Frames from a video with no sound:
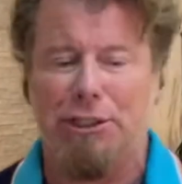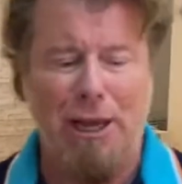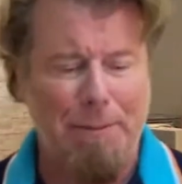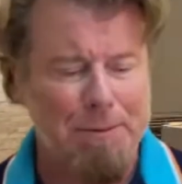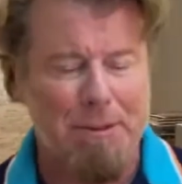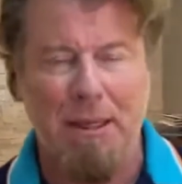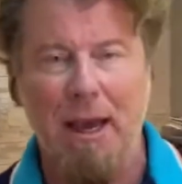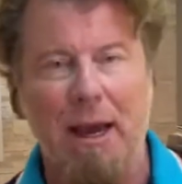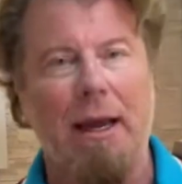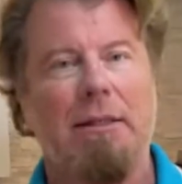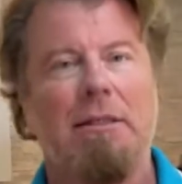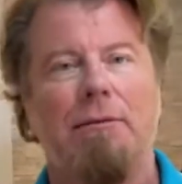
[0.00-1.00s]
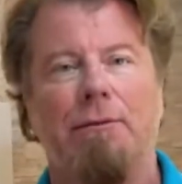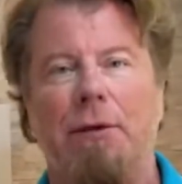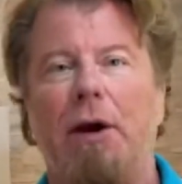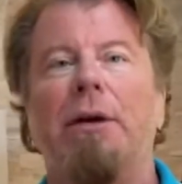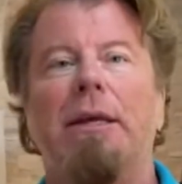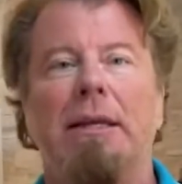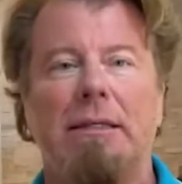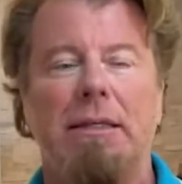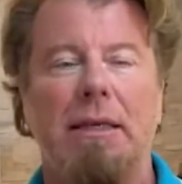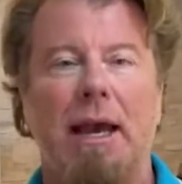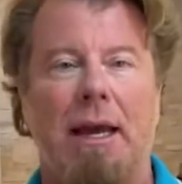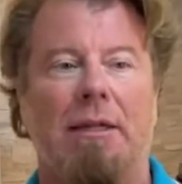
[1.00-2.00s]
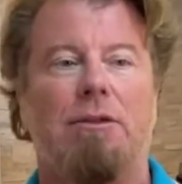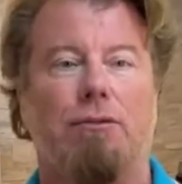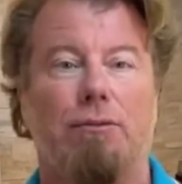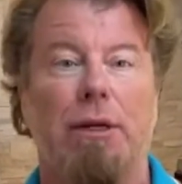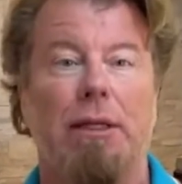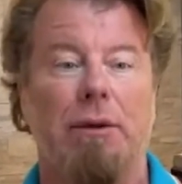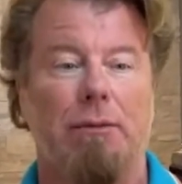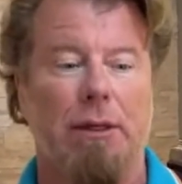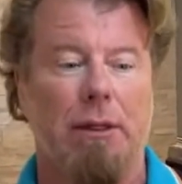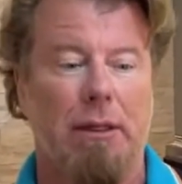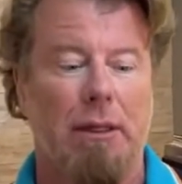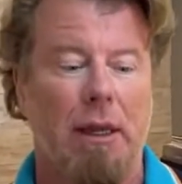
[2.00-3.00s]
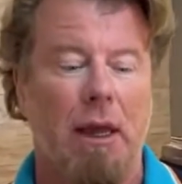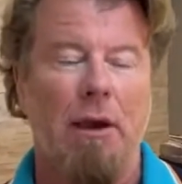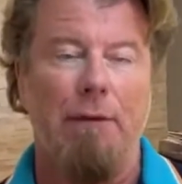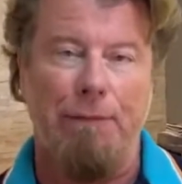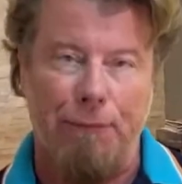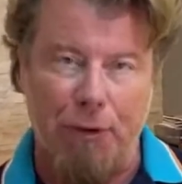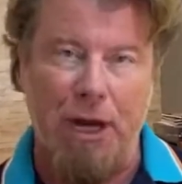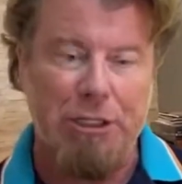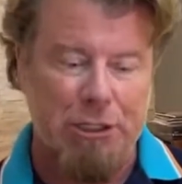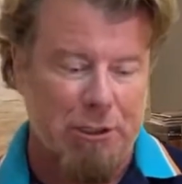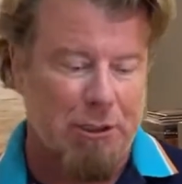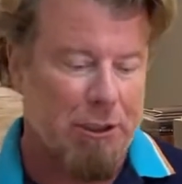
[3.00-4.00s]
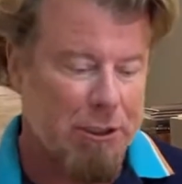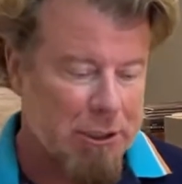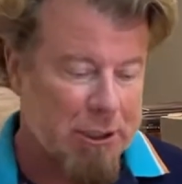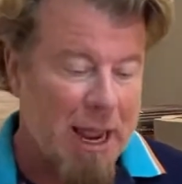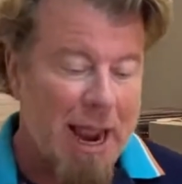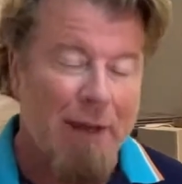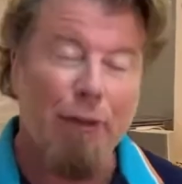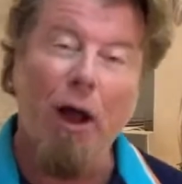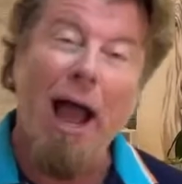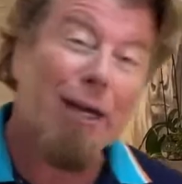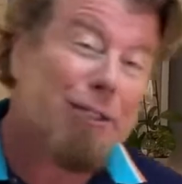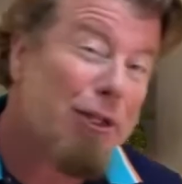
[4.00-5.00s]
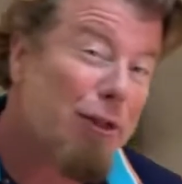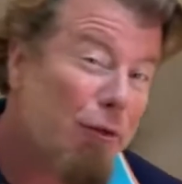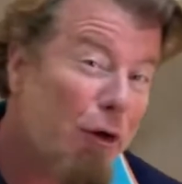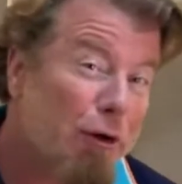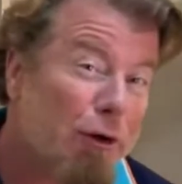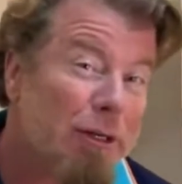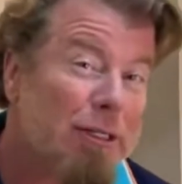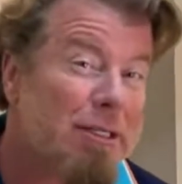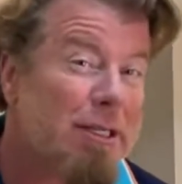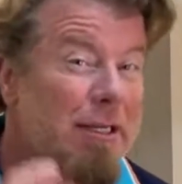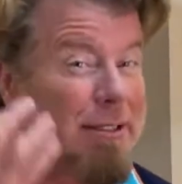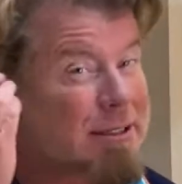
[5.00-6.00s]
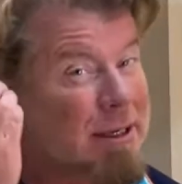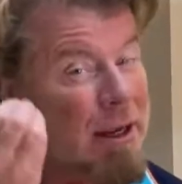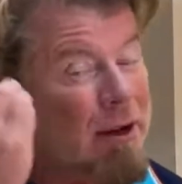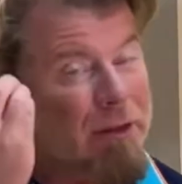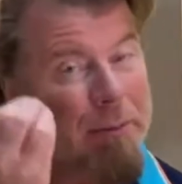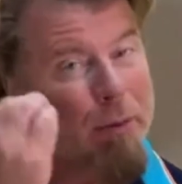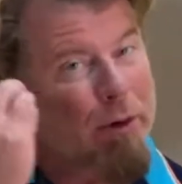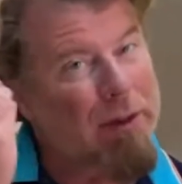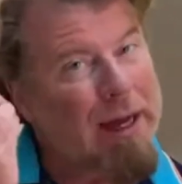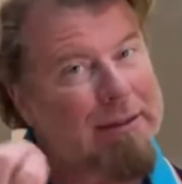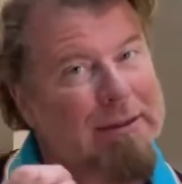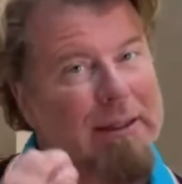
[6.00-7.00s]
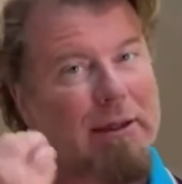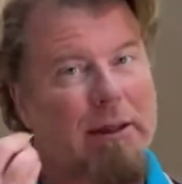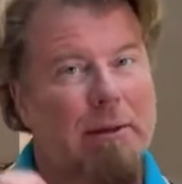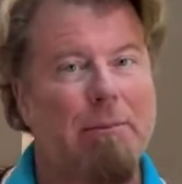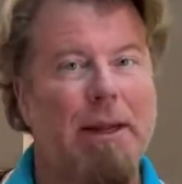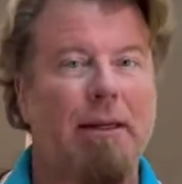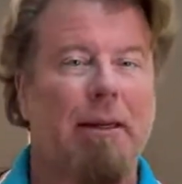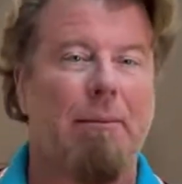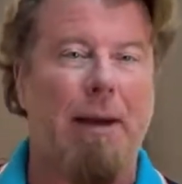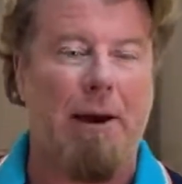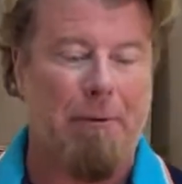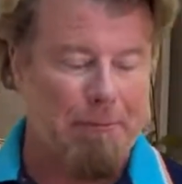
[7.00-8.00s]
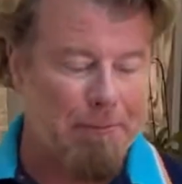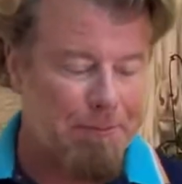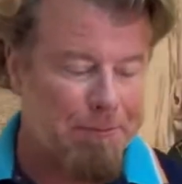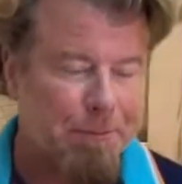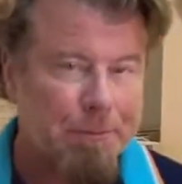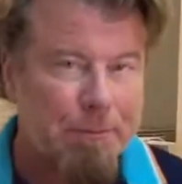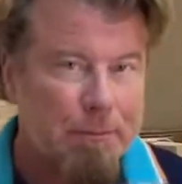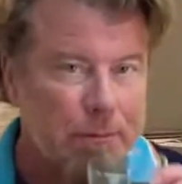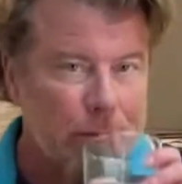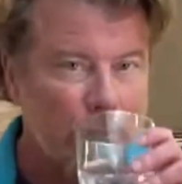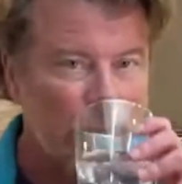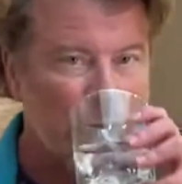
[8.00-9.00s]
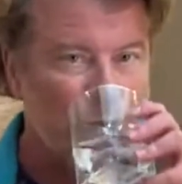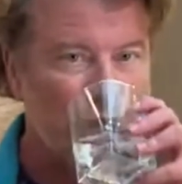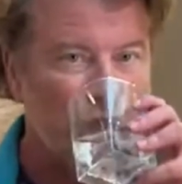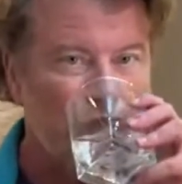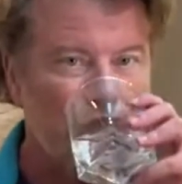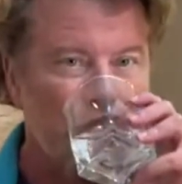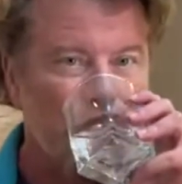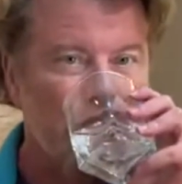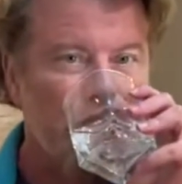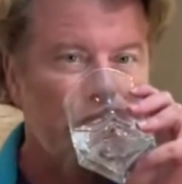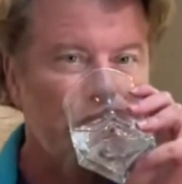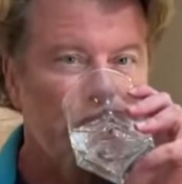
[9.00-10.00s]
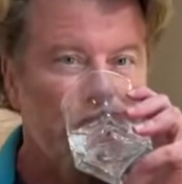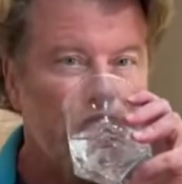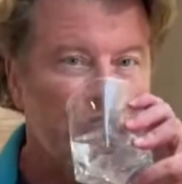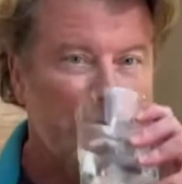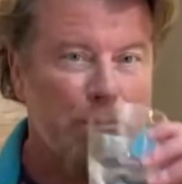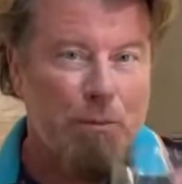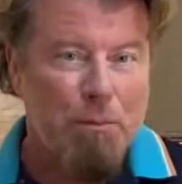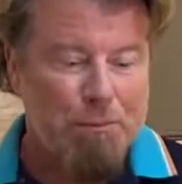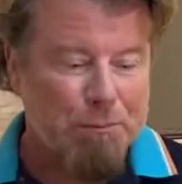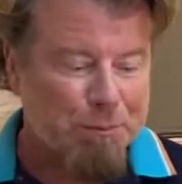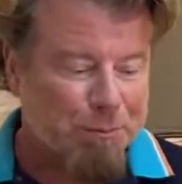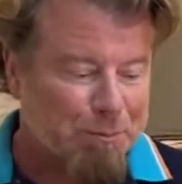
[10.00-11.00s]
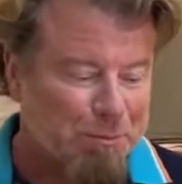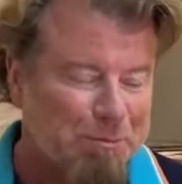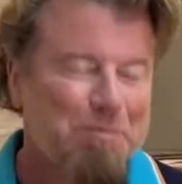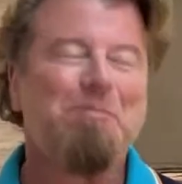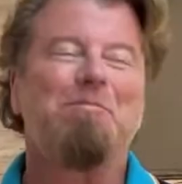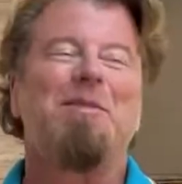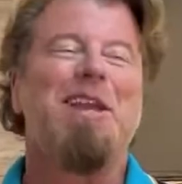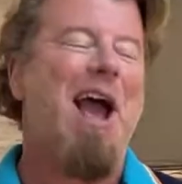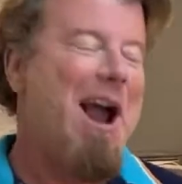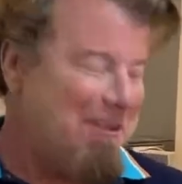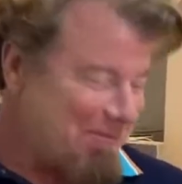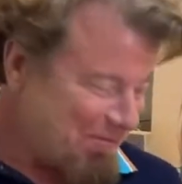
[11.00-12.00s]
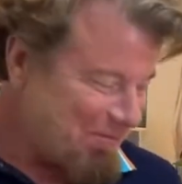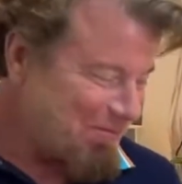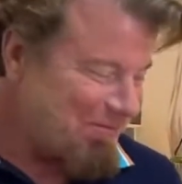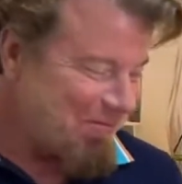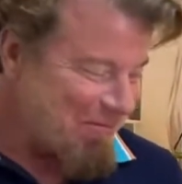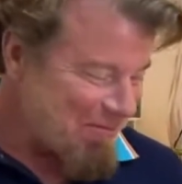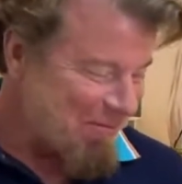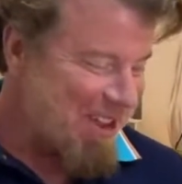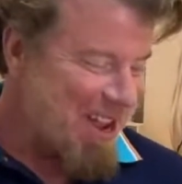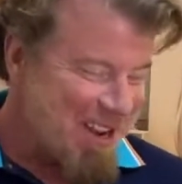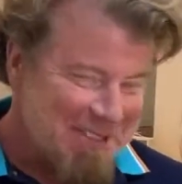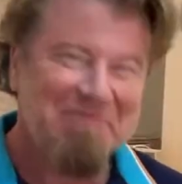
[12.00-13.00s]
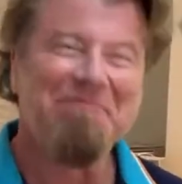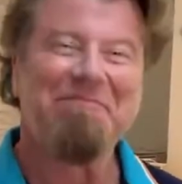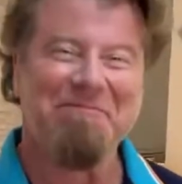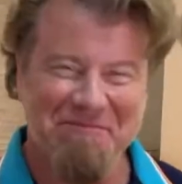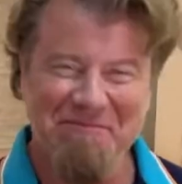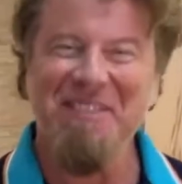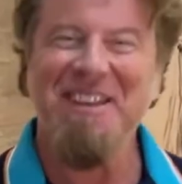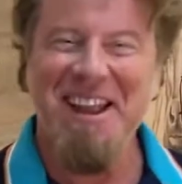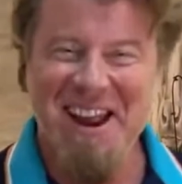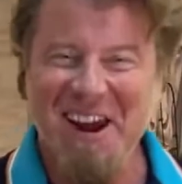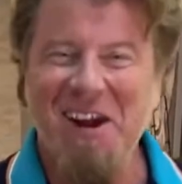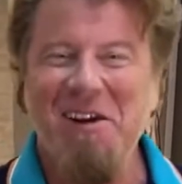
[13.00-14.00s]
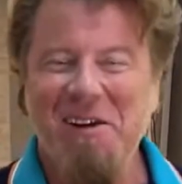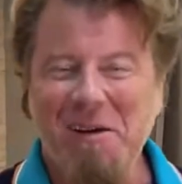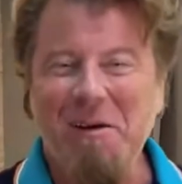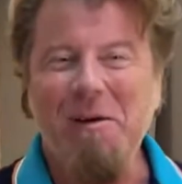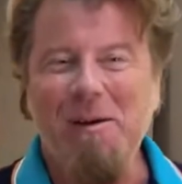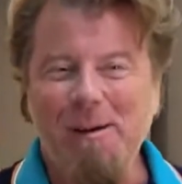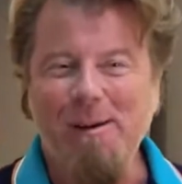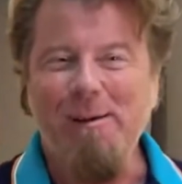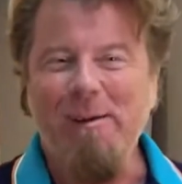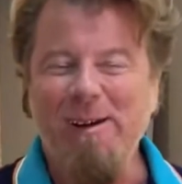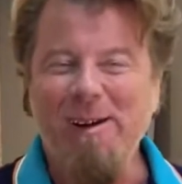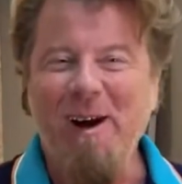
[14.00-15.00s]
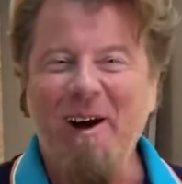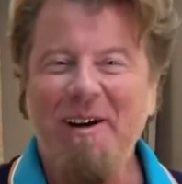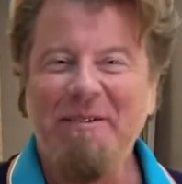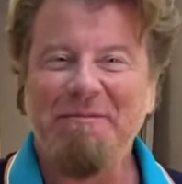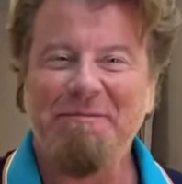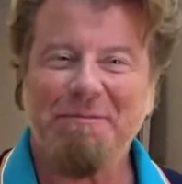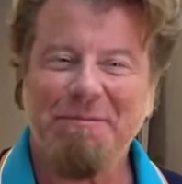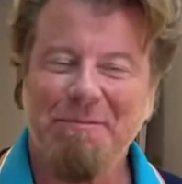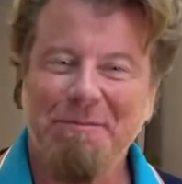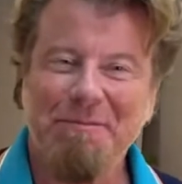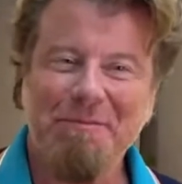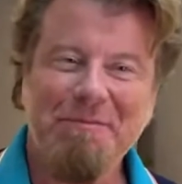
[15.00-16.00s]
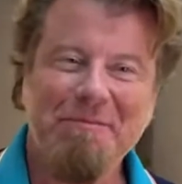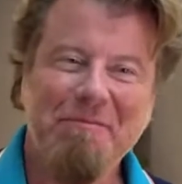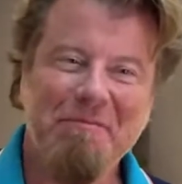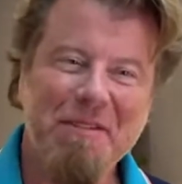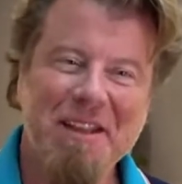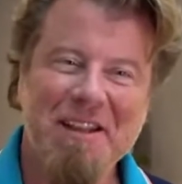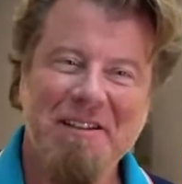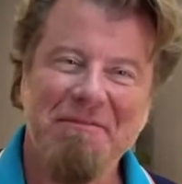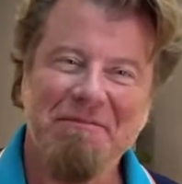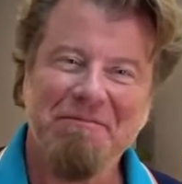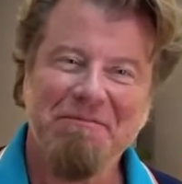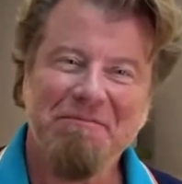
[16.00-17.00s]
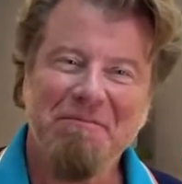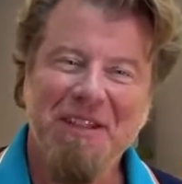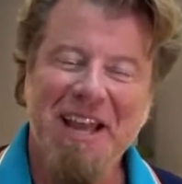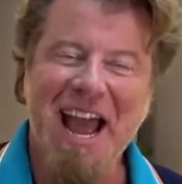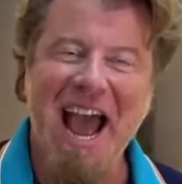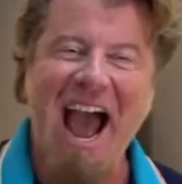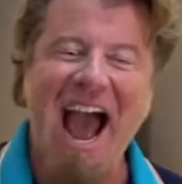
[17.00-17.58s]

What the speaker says: Chips, yeah. It's very easy, and it's really, really fresh and delicious. And actually, the longer it sits, the more that dill and mint come out. Eric, I think we have several people coming to dinner now. Manic Mark's on his way. Donna Brown. Terry Profovich said, guess who's coming to dinner?